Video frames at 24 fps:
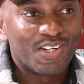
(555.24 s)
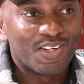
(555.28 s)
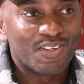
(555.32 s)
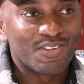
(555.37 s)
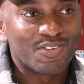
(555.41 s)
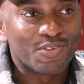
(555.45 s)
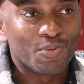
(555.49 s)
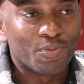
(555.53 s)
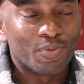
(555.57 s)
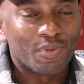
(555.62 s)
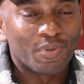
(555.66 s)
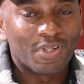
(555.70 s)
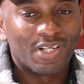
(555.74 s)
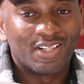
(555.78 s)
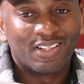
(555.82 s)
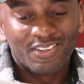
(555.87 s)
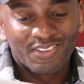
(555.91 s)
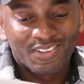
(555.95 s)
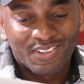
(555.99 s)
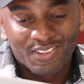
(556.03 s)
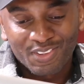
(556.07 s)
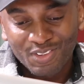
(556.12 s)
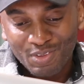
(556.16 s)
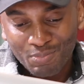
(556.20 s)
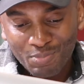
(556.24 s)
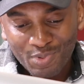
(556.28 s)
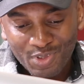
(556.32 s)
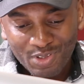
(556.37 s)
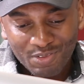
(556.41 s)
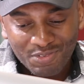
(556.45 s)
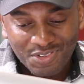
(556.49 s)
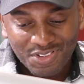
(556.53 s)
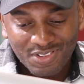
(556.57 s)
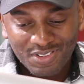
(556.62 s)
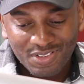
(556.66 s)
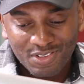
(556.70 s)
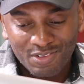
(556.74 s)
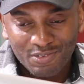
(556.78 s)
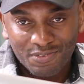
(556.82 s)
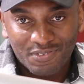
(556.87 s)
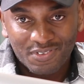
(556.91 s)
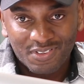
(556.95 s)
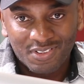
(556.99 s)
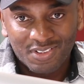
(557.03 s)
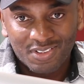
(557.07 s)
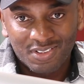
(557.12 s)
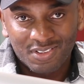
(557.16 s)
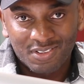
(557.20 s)
Yeah. So I learned a little bit of
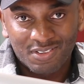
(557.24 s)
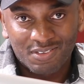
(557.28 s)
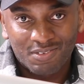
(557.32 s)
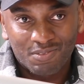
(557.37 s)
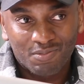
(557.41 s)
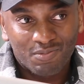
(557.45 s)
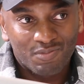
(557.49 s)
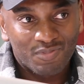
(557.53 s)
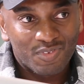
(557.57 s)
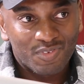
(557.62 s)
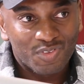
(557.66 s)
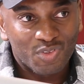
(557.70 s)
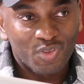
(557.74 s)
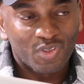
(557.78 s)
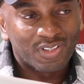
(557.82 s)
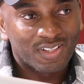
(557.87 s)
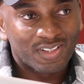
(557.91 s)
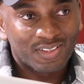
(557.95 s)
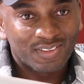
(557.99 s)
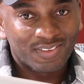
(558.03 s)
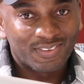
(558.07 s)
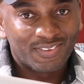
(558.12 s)
Tonga.